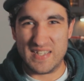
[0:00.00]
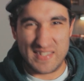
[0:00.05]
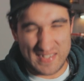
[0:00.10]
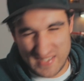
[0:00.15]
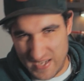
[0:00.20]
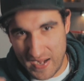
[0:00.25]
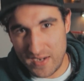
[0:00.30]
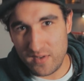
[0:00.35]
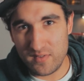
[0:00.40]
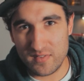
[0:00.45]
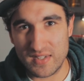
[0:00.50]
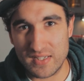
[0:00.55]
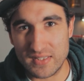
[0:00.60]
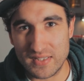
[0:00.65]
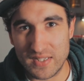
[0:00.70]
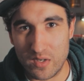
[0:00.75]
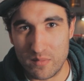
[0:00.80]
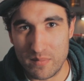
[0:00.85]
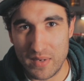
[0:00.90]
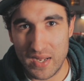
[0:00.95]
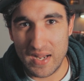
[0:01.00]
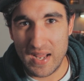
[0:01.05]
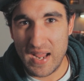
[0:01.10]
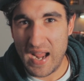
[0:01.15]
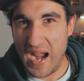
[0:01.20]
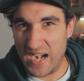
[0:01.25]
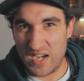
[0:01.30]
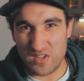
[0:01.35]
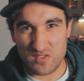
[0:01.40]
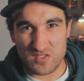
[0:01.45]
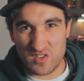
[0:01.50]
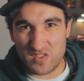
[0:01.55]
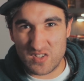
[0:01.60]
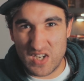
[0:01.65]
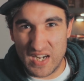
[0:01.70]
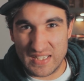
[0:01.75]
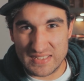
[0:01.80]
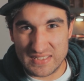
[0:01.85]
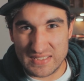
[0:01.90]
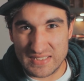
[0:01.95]
taste it a little bit, and it's just
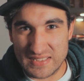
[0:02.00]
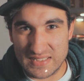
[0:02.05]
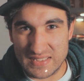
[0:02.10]
gonna